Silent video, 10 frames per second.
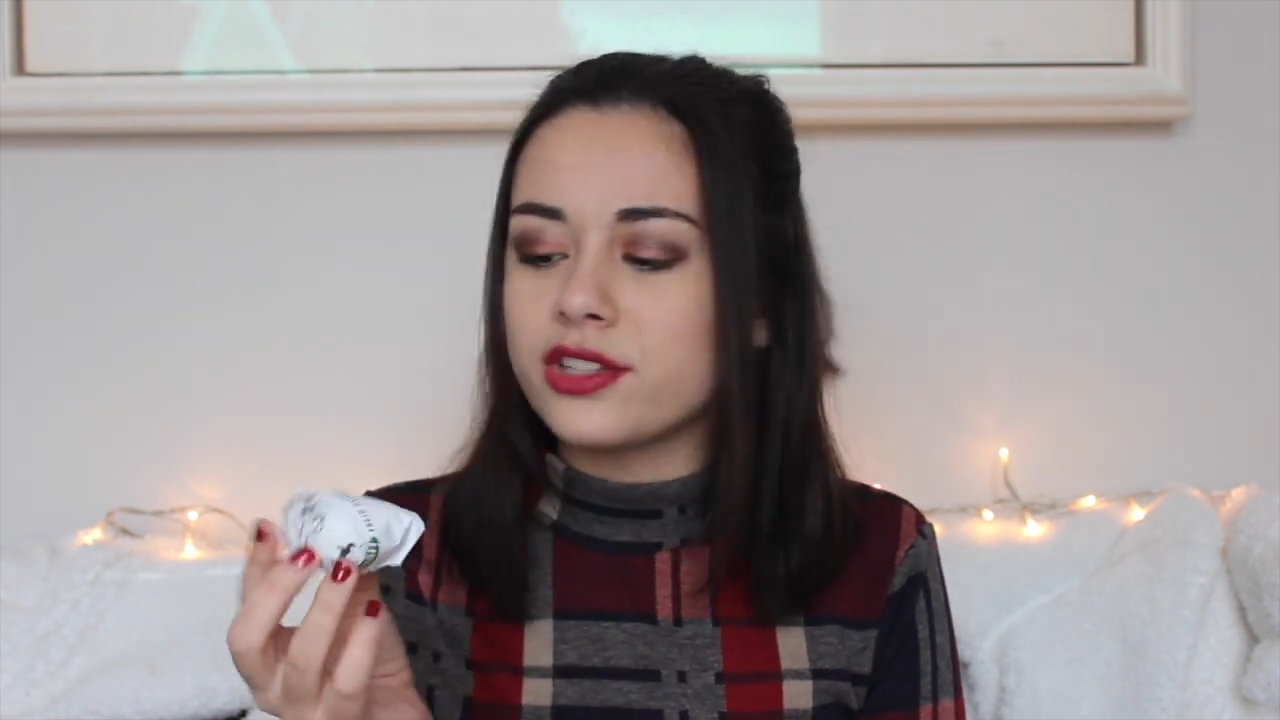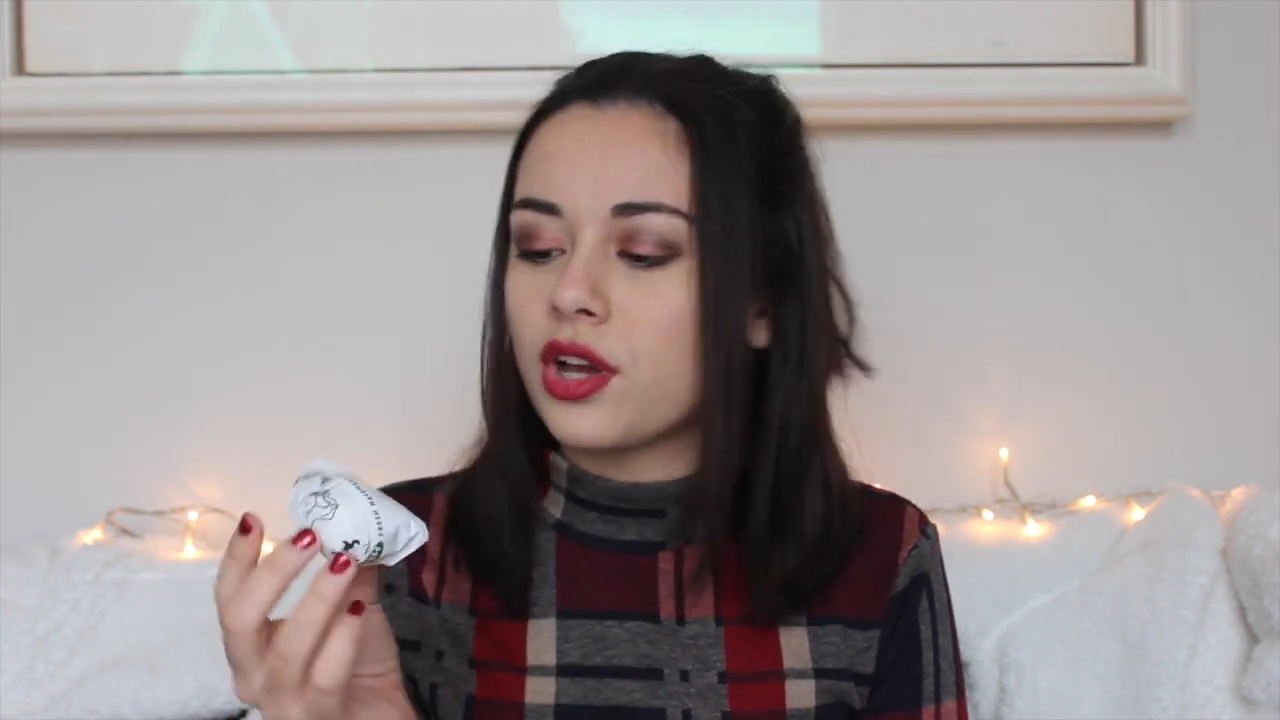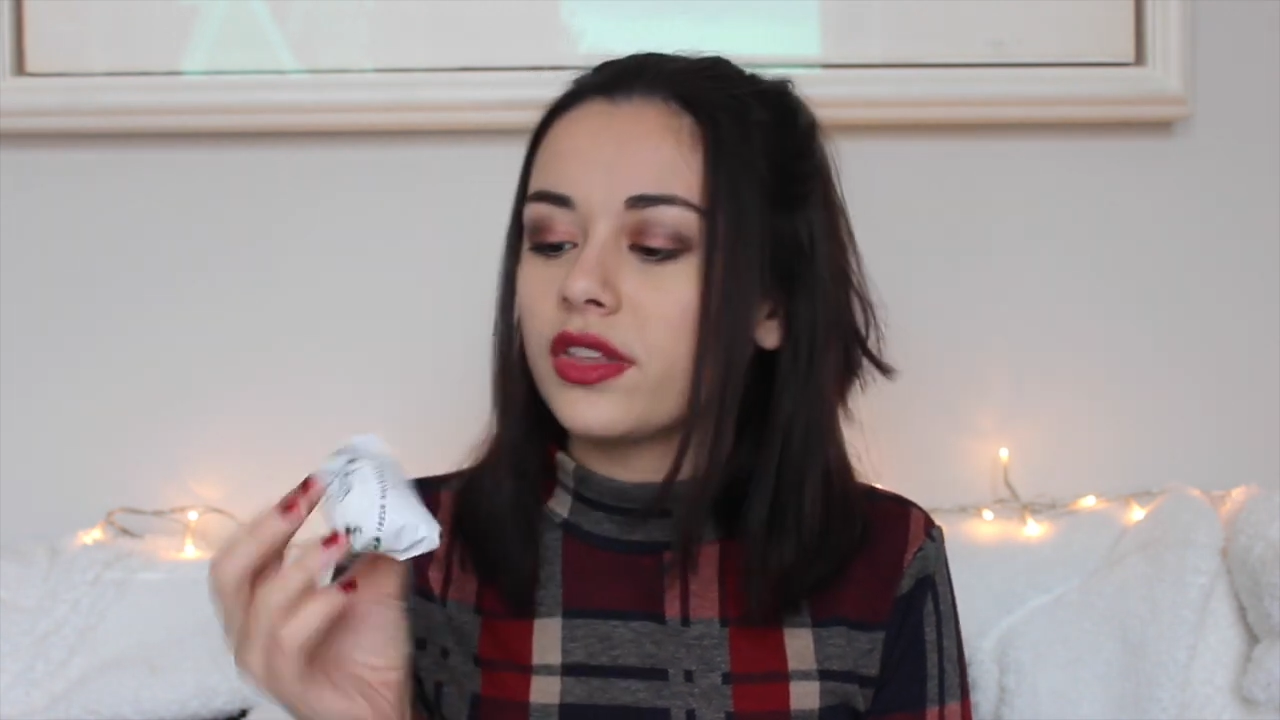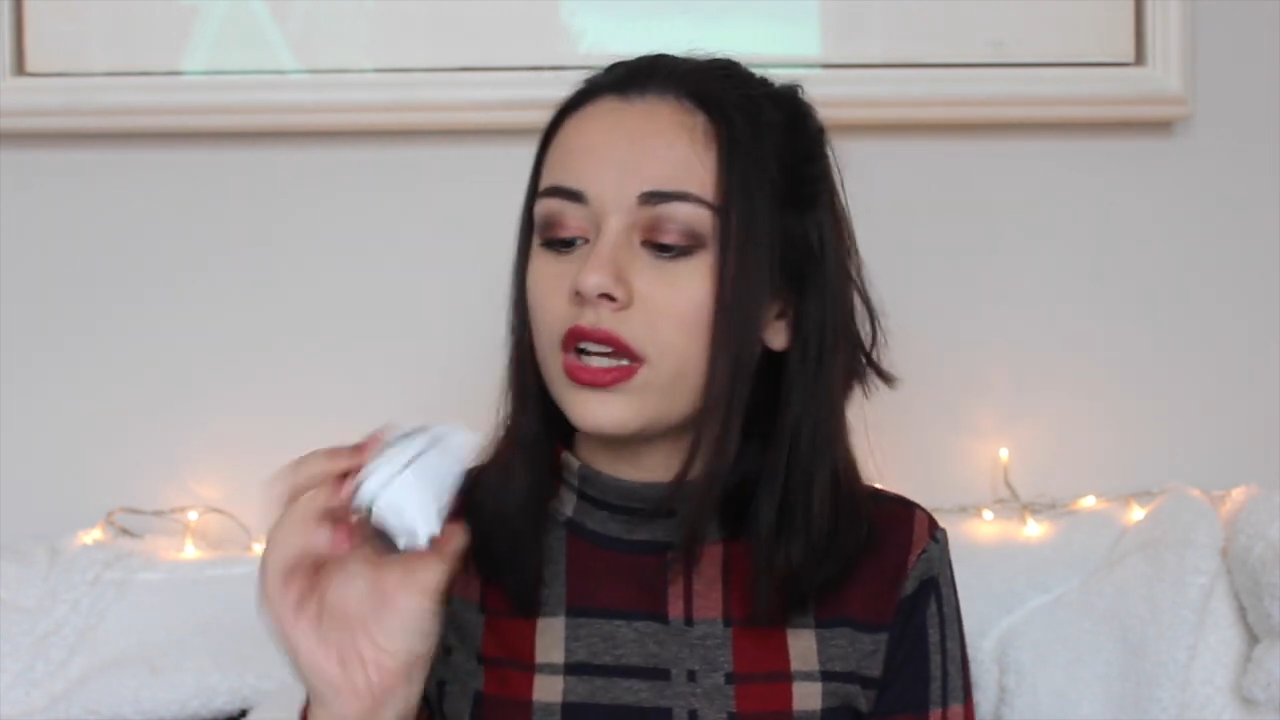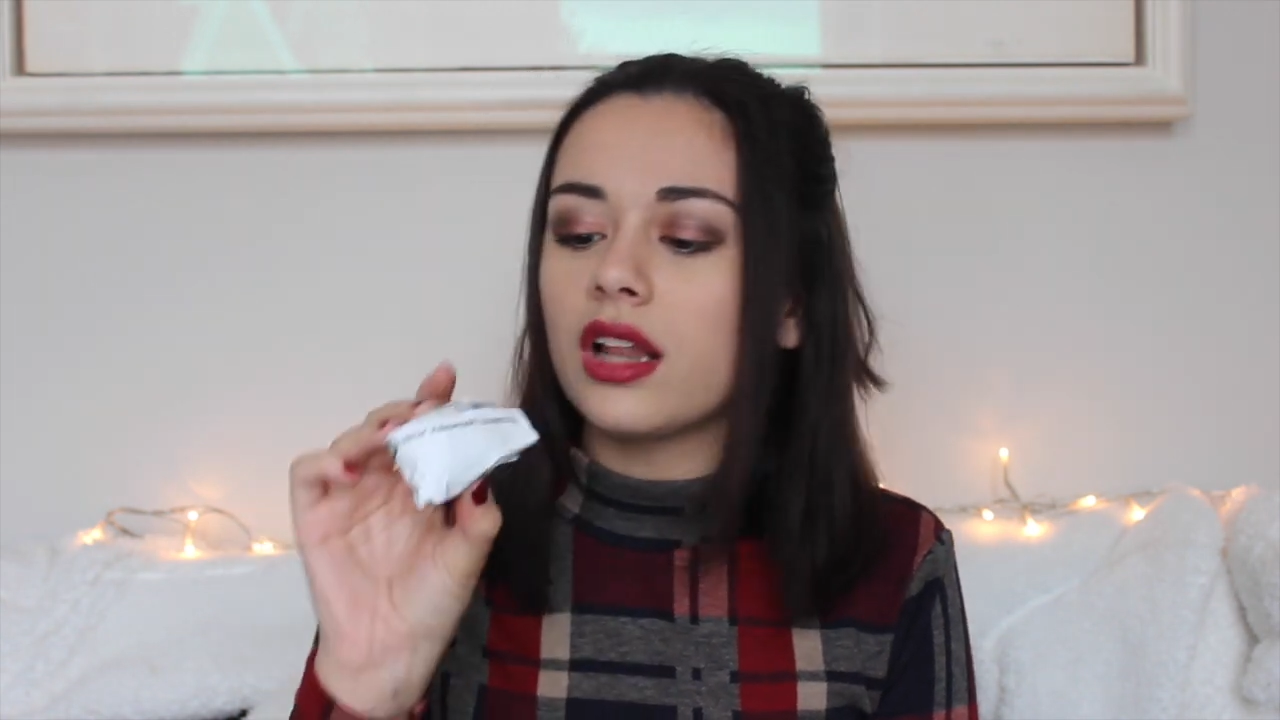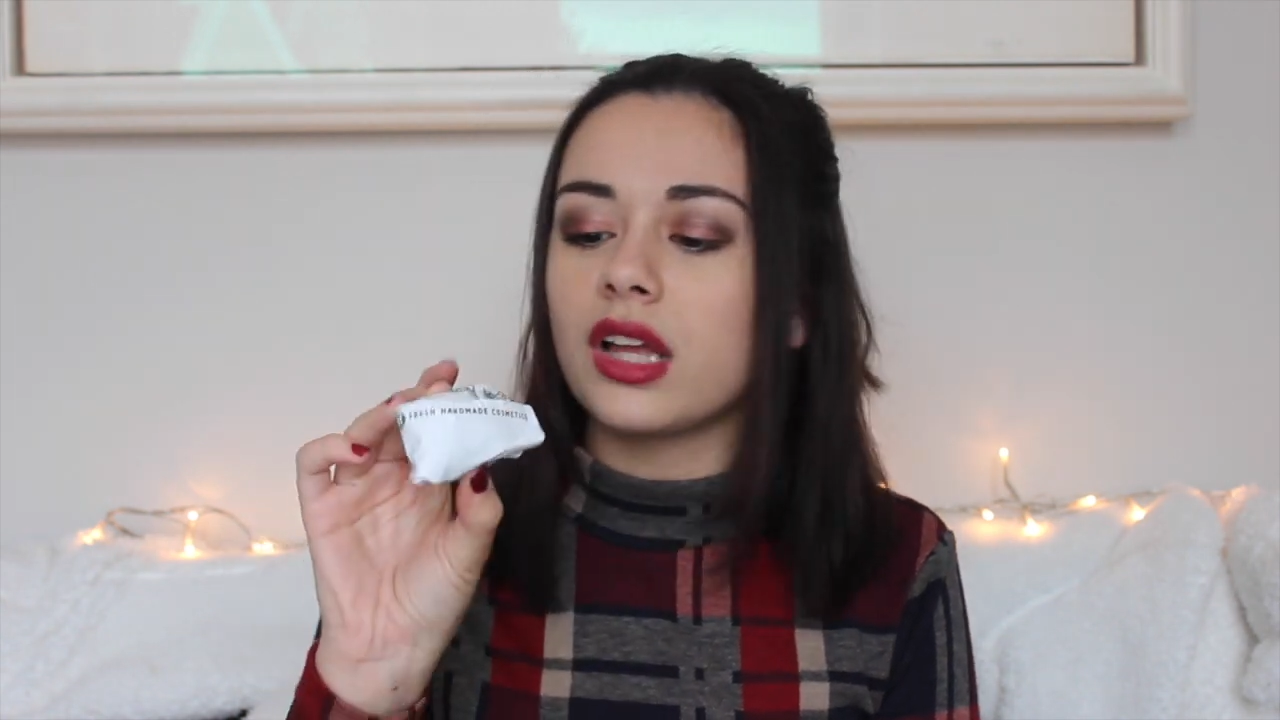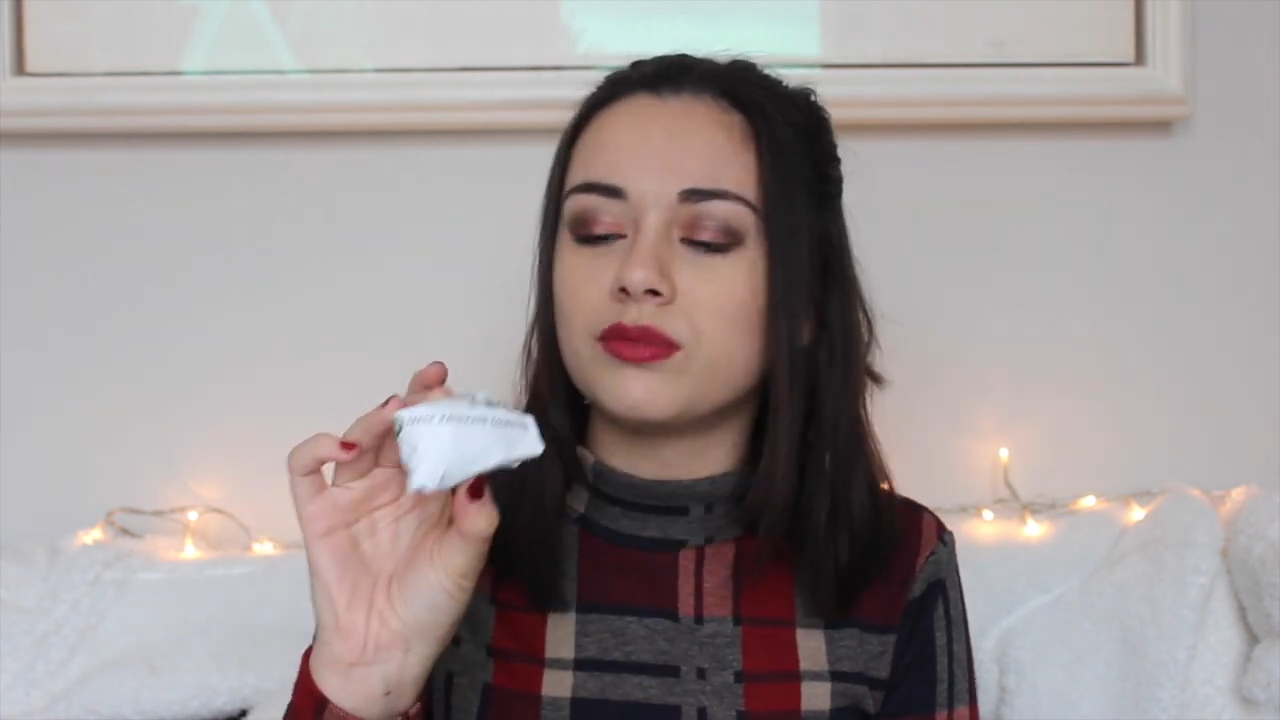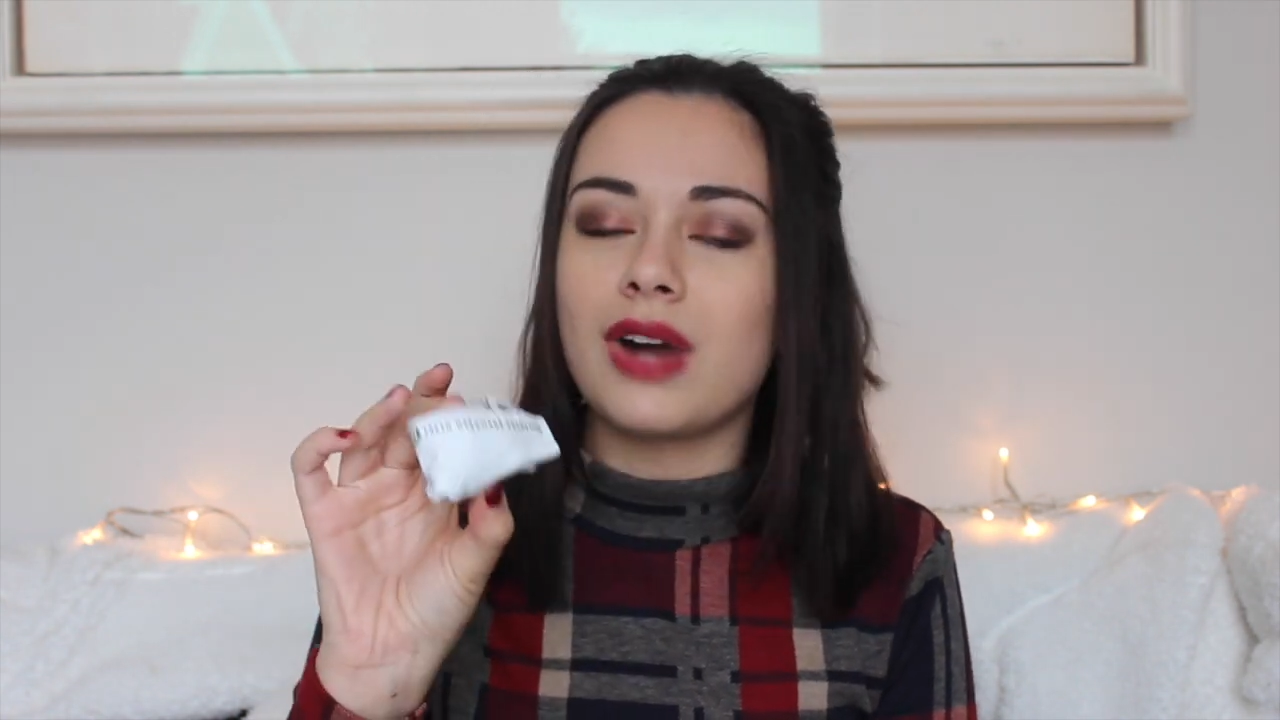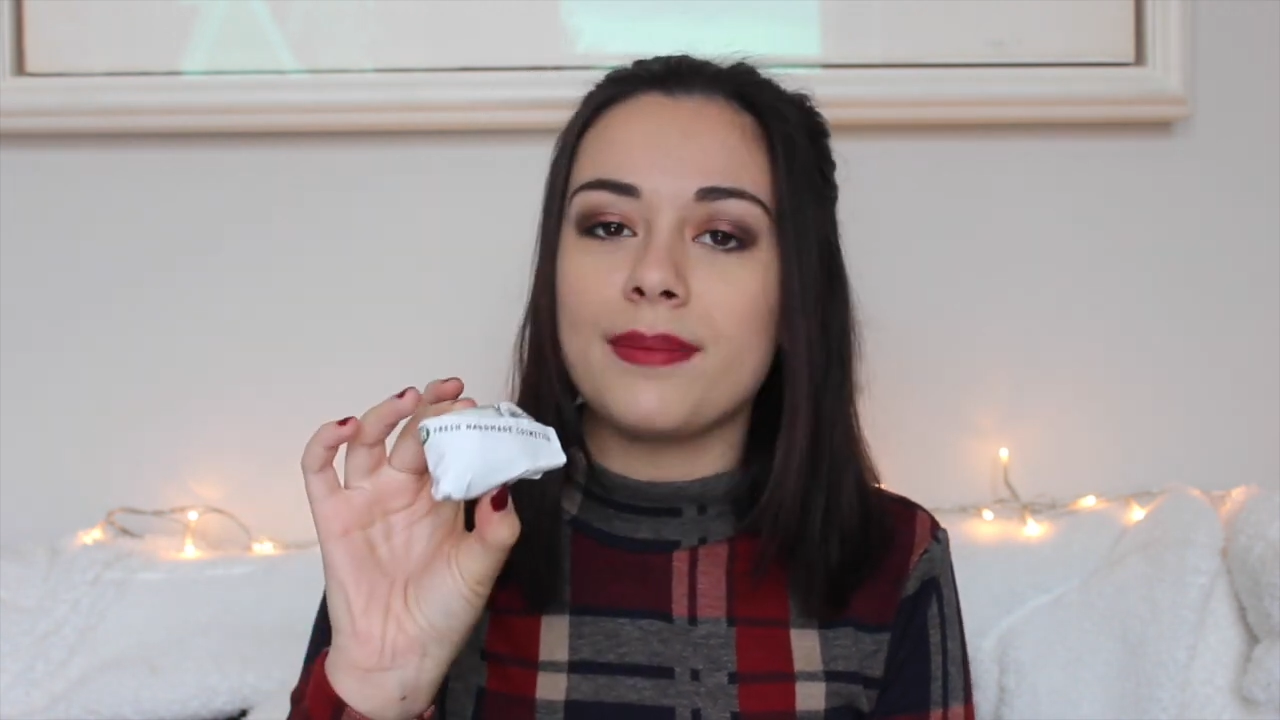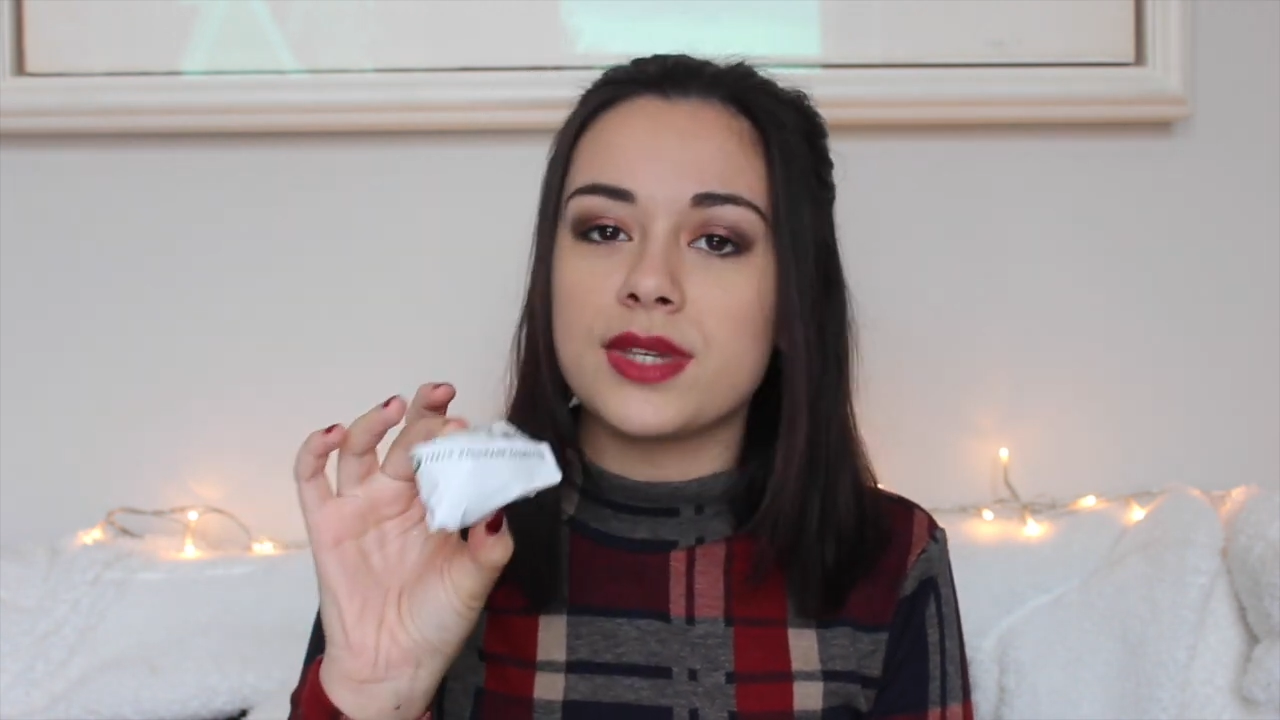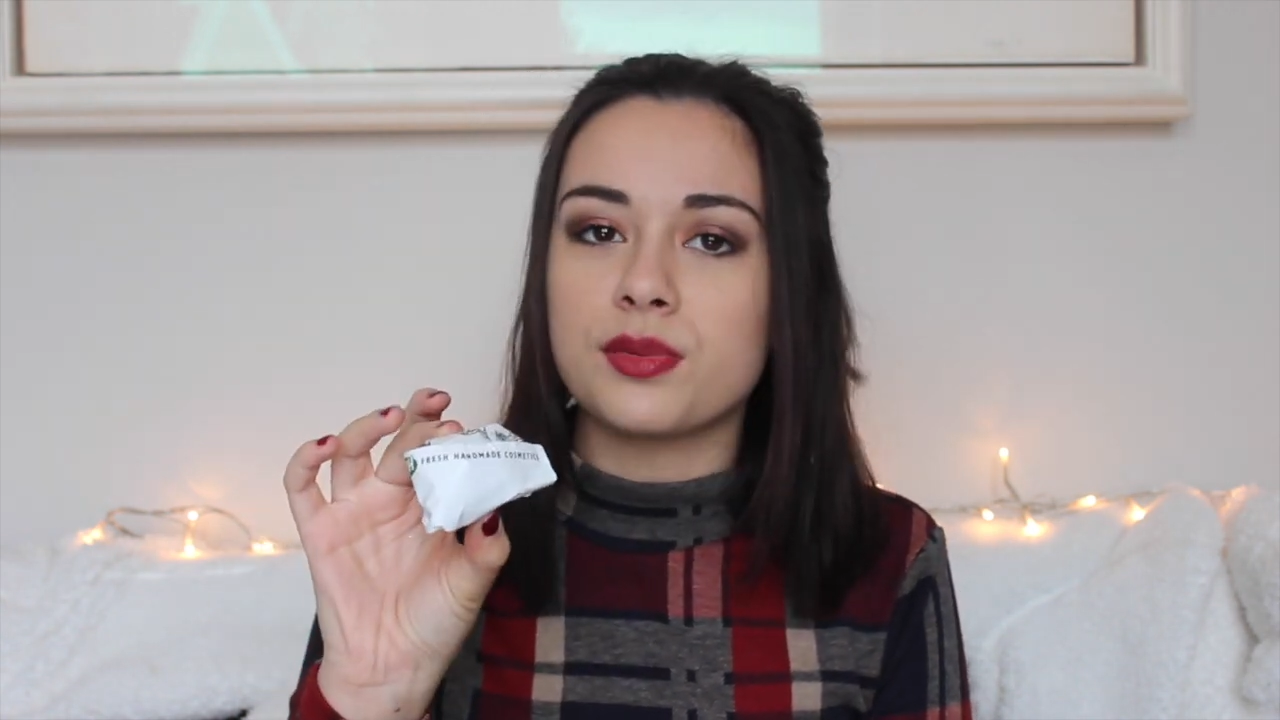I don't think I'll unwrap